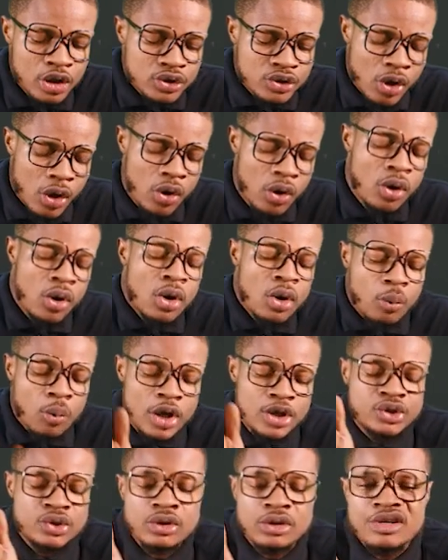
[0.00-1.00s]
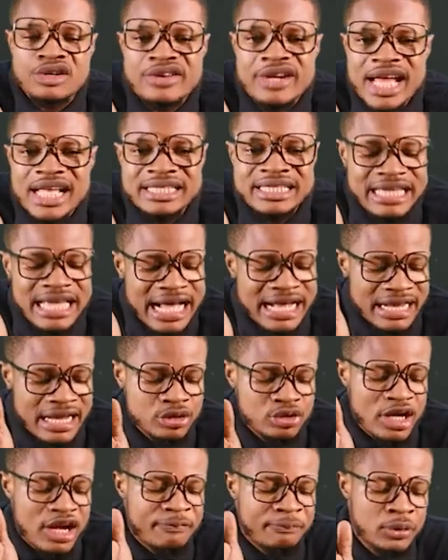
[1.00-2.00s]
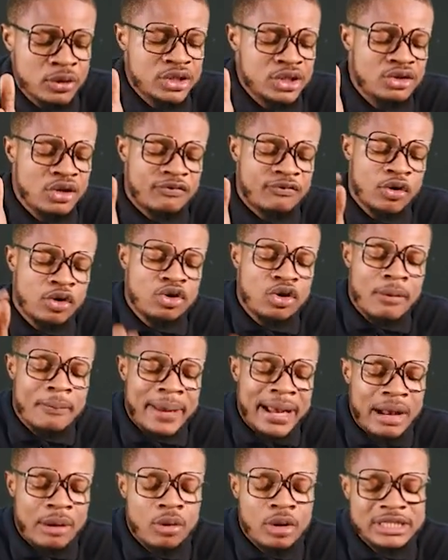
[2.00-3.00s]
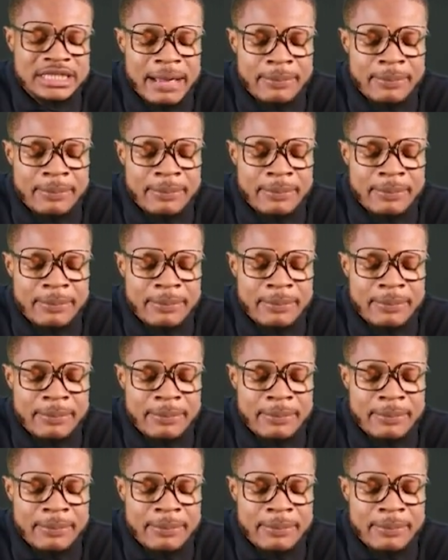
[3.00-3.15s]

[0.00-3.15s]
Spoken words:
So once you create the account, you have put in your phone number. What